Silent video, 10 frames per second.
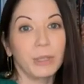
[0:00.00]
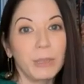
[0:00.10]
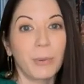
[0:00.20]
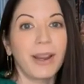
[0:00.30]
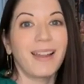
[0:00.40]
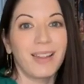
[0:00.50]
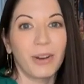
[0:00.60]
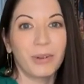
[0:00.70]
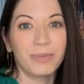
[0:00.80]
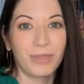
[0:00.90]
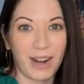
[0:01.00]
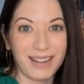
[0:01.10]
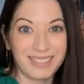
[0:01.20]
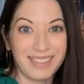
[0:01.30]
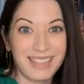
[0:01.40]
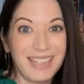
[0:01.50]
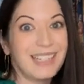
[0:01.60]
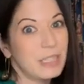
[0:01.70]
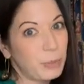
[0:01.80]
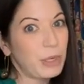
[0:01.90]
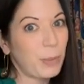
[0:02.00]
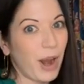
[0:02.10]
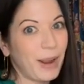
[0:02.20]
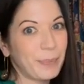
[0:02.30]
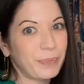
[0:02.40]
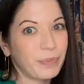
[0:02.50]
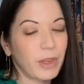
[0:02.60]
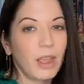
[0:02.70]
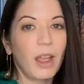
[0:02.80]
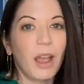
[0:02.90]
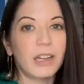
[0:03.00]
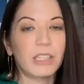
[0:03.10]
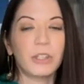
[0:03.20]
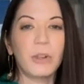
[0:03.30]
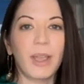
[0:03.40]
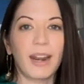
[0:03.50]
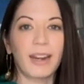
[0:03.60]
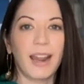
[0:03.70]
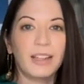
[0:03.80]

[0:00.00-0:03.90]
a really bright yellow, right? It's pretty bright until you get it